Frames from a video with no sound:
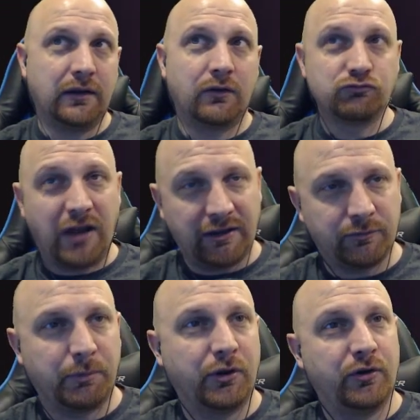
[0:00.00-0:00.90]
nice
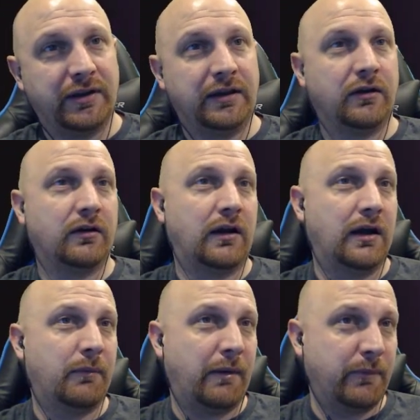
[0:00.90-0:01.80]
Bellona here.
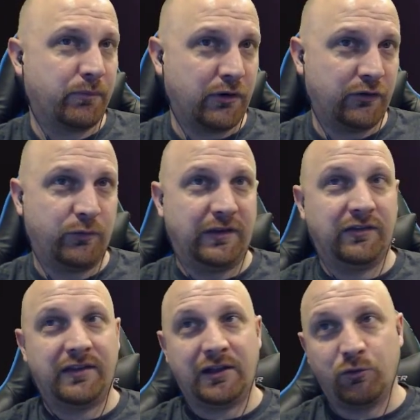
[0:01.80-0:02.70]
I'm impressed with
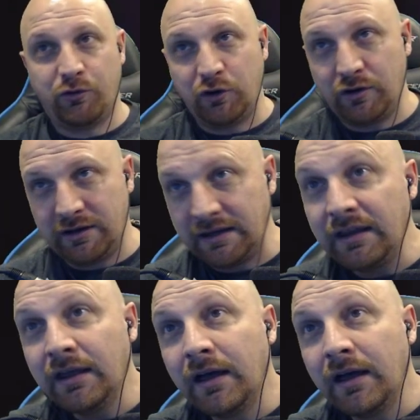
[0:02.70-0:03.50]
these stats with Unity.